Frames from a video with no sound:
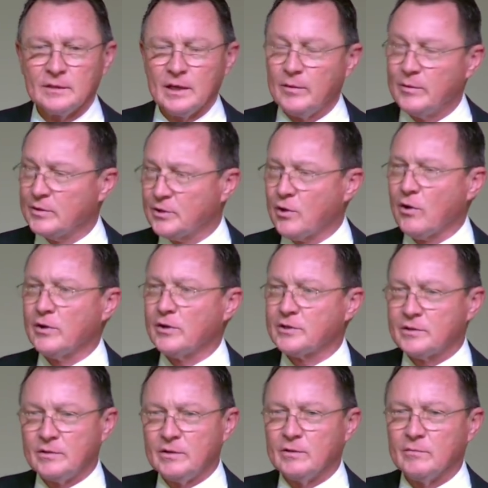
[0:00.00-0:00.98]
It was
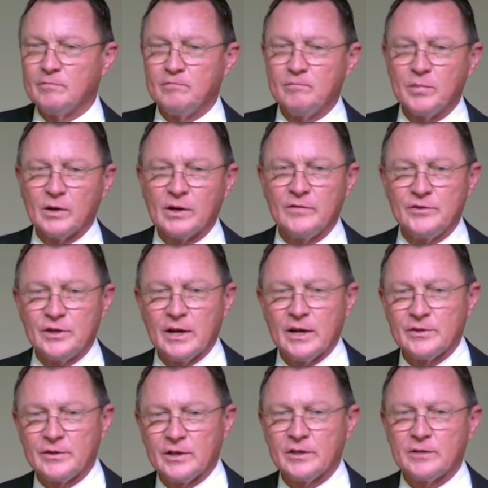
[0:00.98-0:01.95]
cursed in the book of
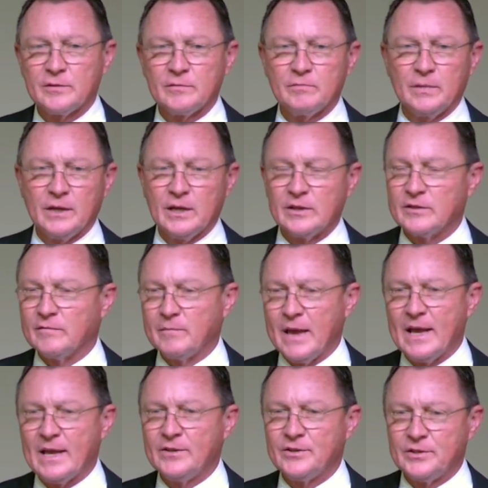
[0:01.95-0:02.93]
Genesis because of
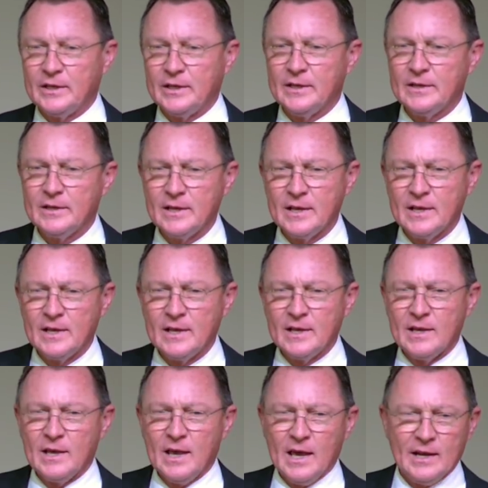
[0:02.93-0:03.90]
man's sin,
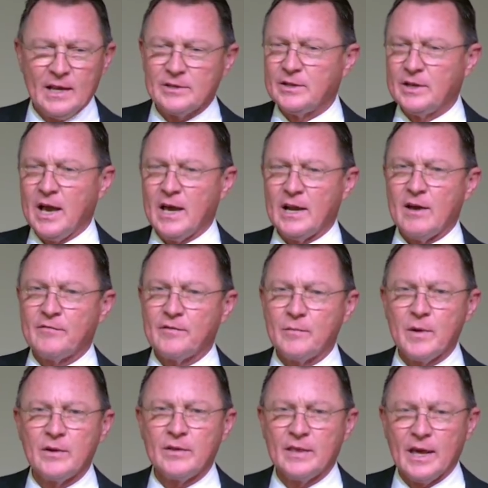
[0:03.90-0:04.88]
and it hasn't gotten out
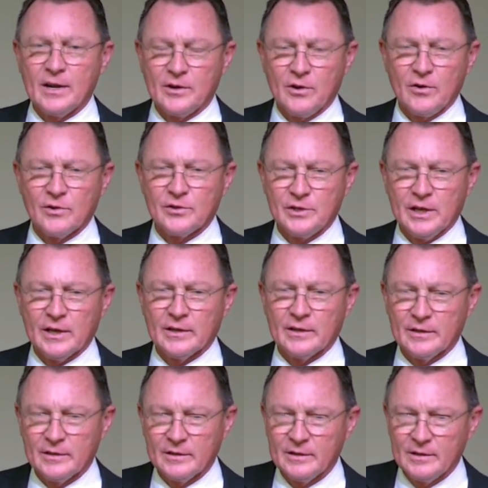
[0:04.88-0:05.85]
from under that curse
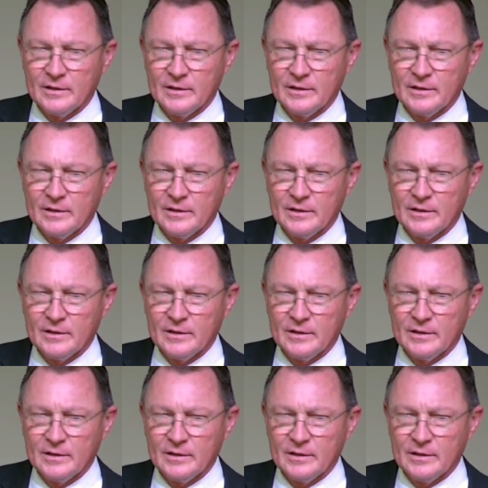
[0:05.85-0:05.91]
yet.